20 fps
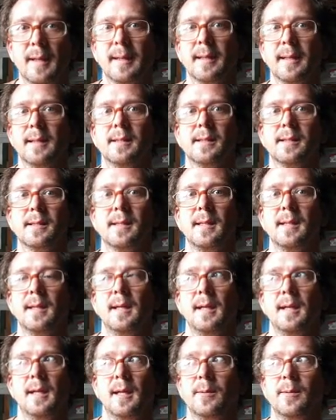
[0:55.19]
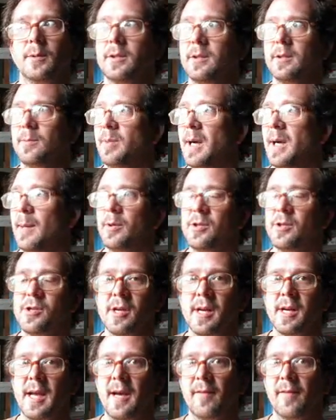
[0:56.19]
Because I'm sure the preppers are
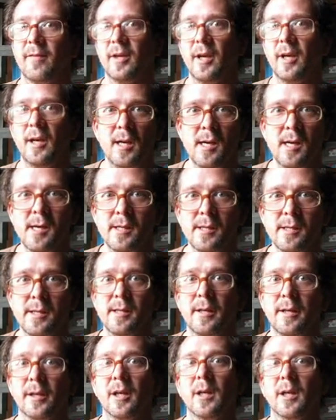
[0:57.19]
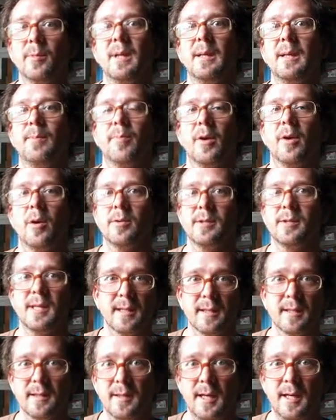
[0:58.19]
going to have guns and they're going to be
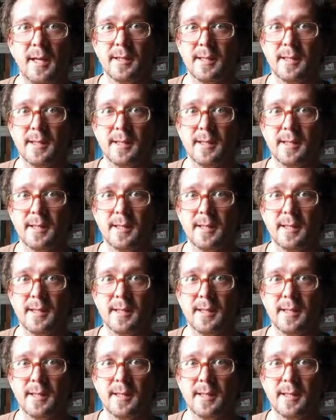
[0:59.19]
protecting their